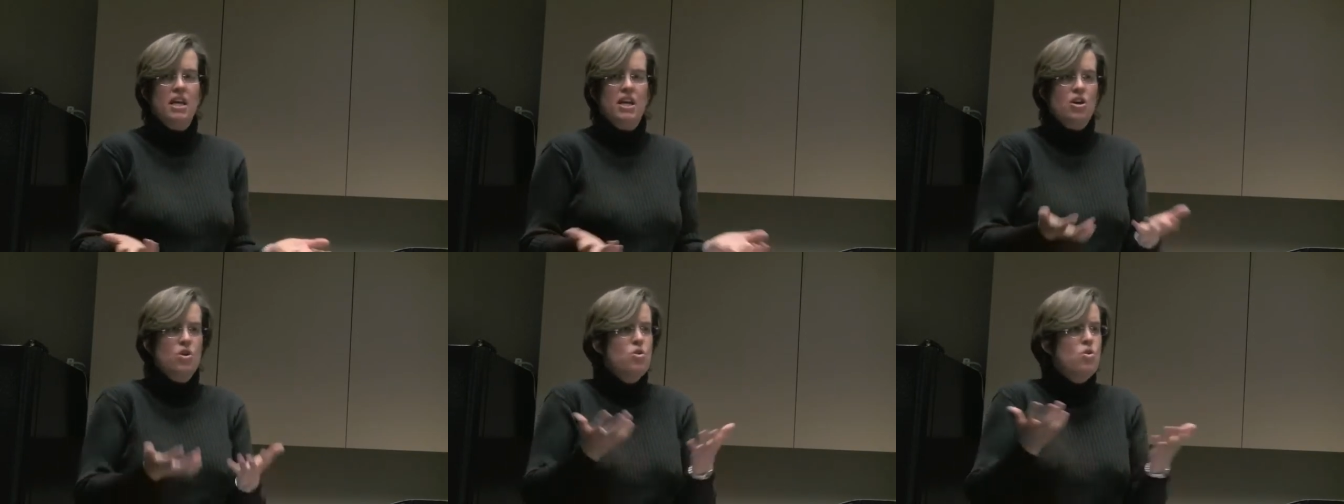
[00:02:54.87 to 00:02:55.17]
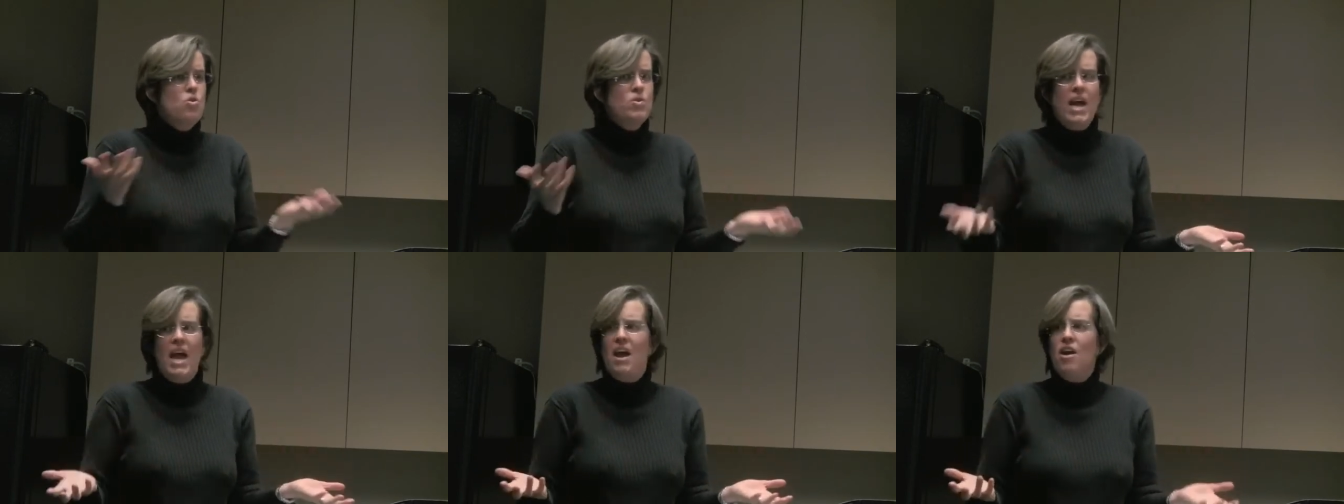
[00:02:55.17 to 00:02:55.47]
Like,
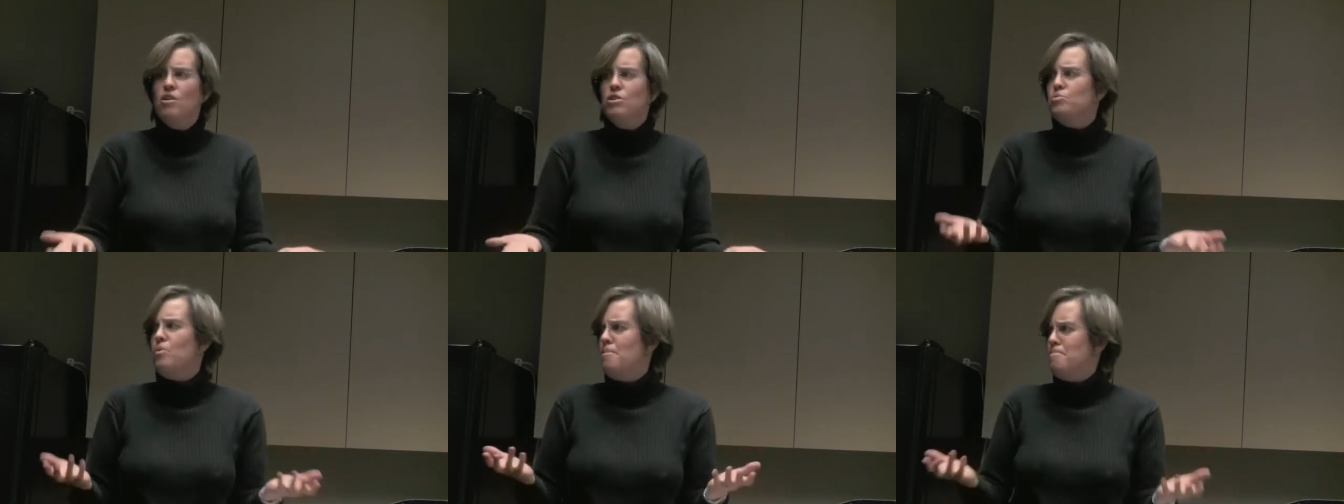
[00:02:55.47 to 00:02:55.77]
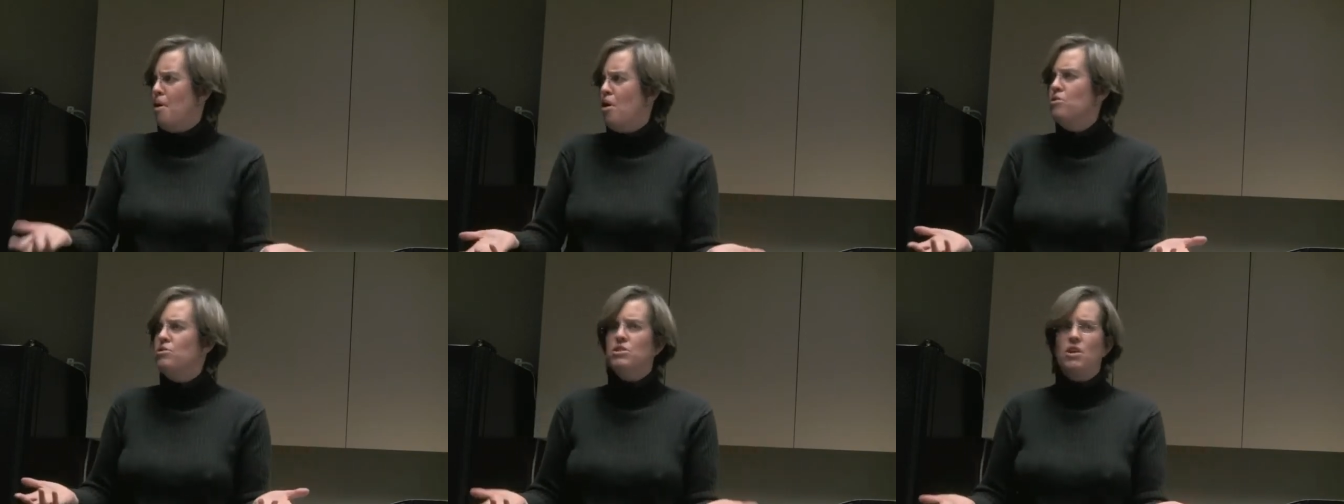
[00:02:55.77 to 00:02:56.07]
who cares
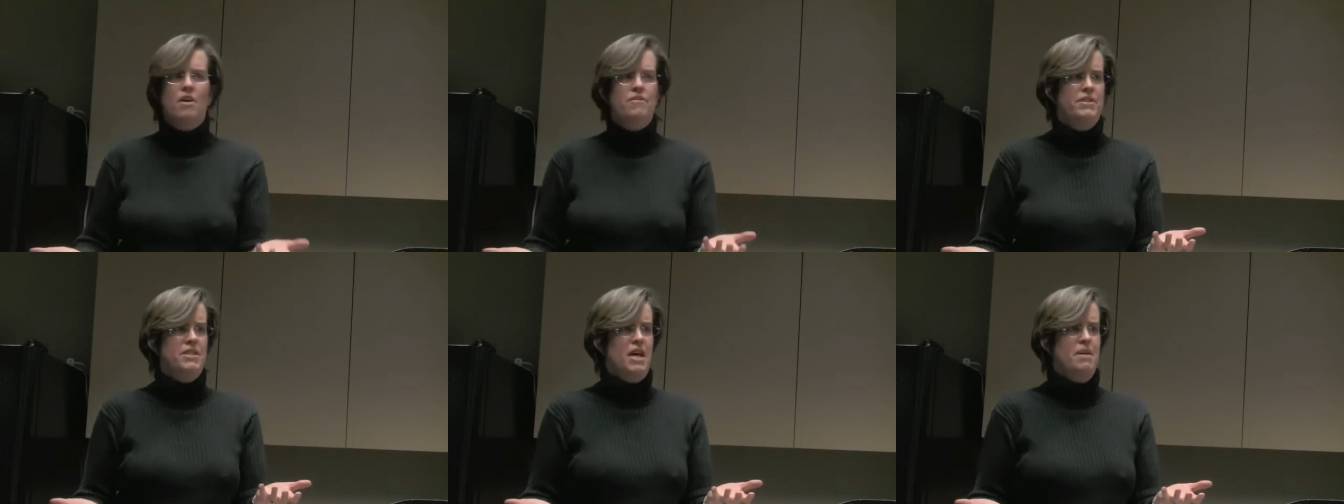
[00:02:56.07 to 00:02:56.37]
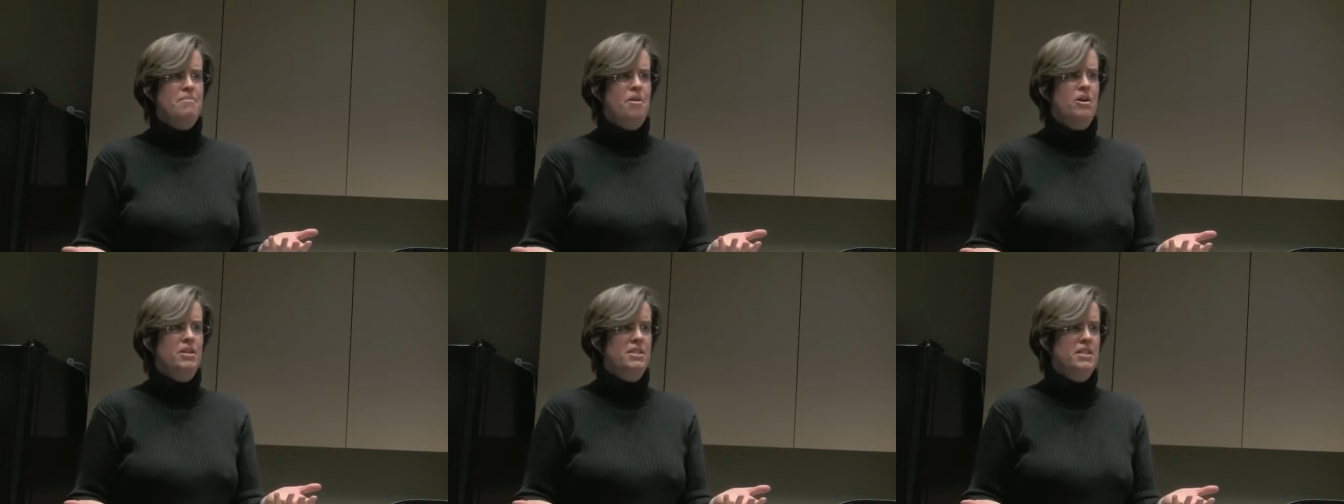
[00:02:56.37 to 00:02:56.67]
what post office I
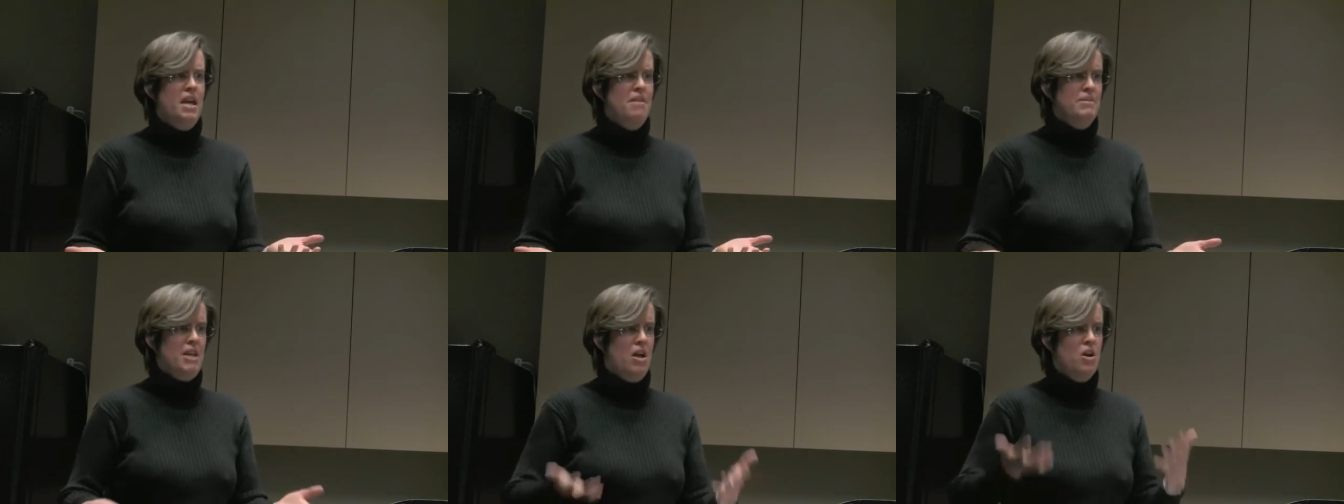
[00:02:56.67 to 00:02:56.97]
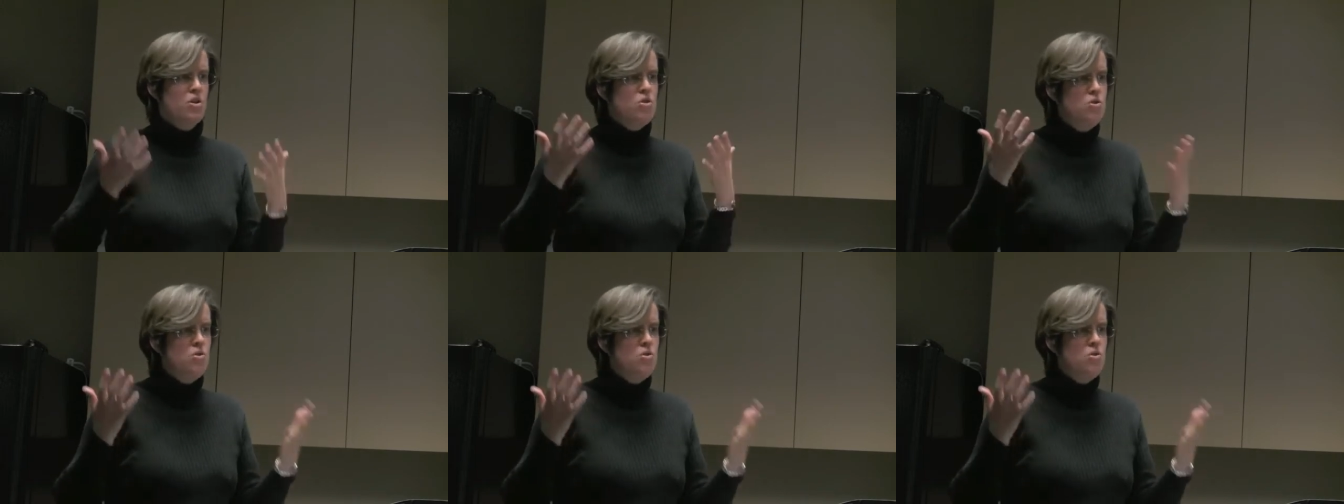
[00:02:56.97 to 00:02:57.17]
bought stamps at?